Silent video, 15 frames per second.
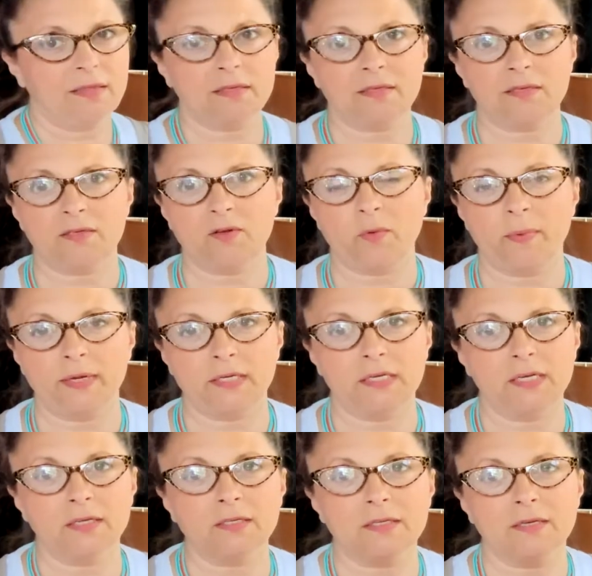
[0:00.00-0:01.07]
this is no big
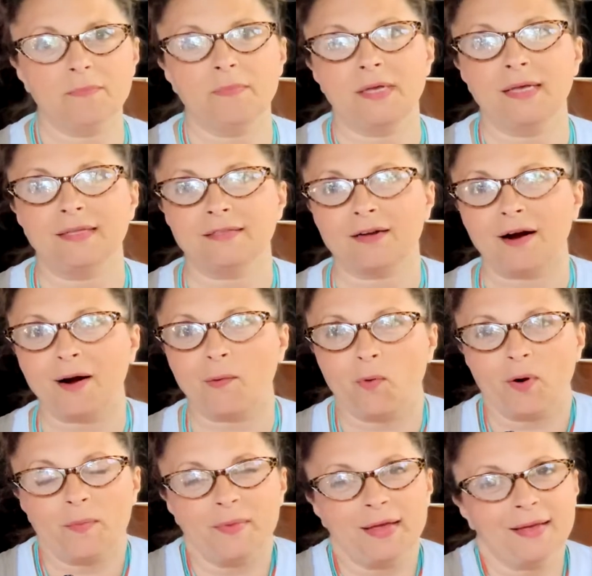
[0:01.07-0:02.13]
deal. To me, it's
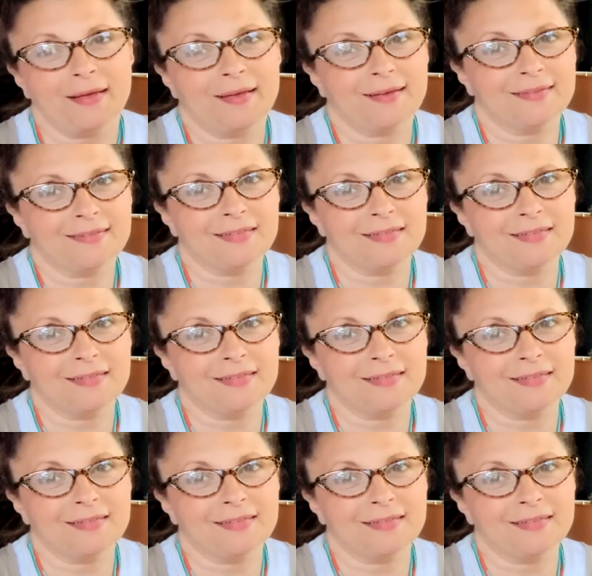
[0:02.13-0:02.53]
heartwarming because